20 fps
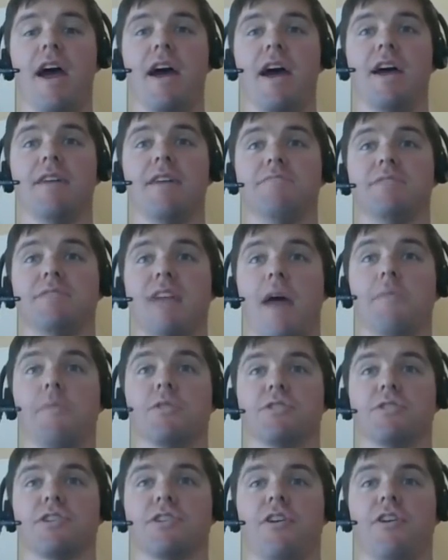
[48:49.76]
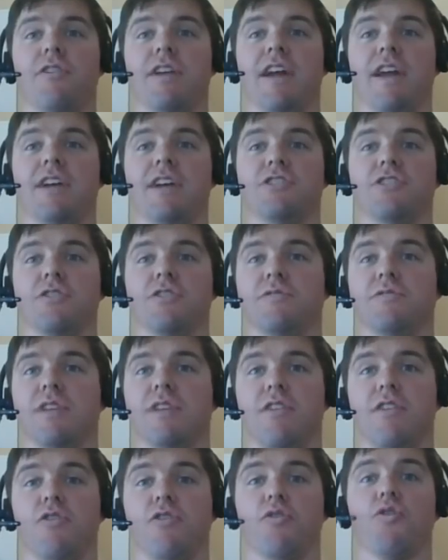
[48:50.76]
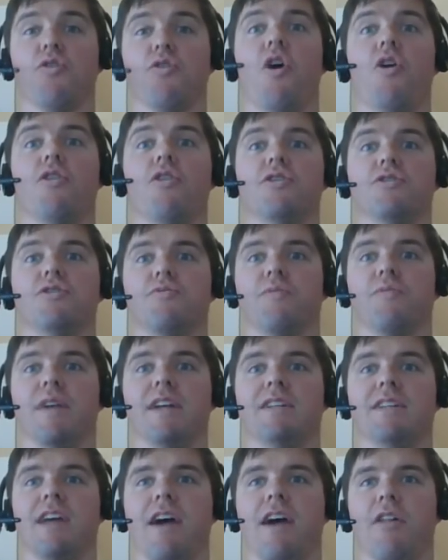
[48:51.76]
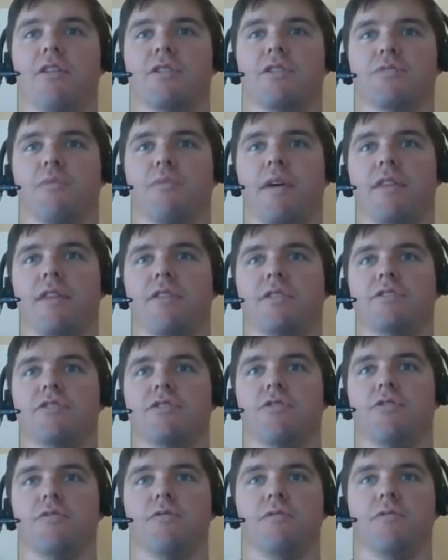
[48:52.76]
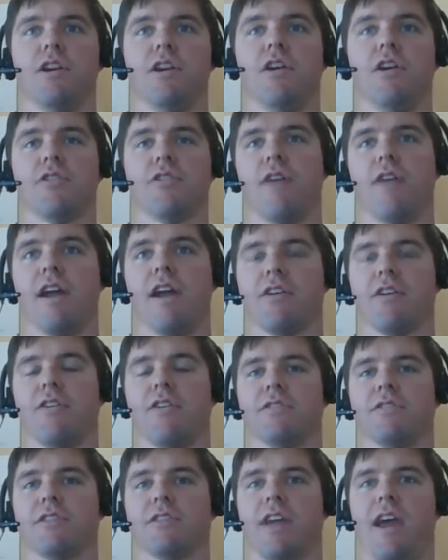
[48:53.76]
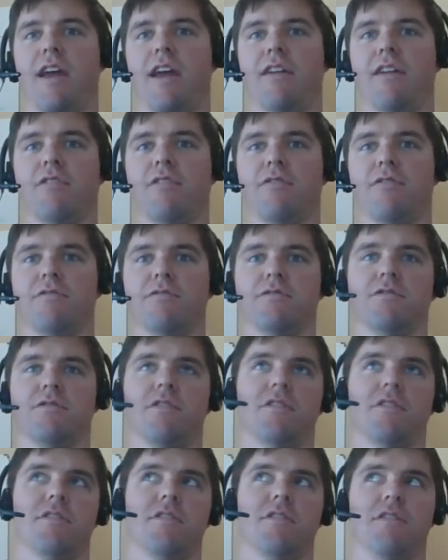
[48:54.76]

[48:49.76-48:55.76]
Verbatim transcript: cybersecurity issues and large retailers, whether it's through, the credit card scanners or,